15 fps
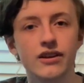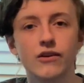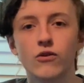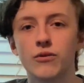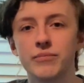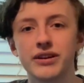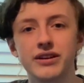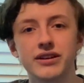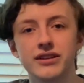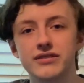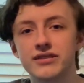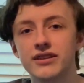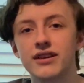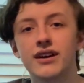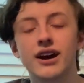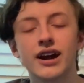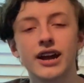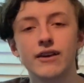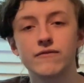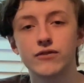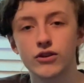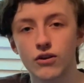or because I
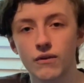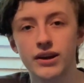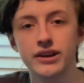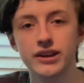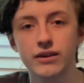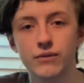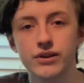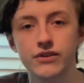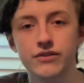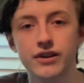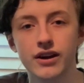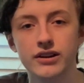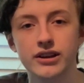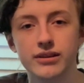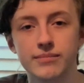have no idea what you're talking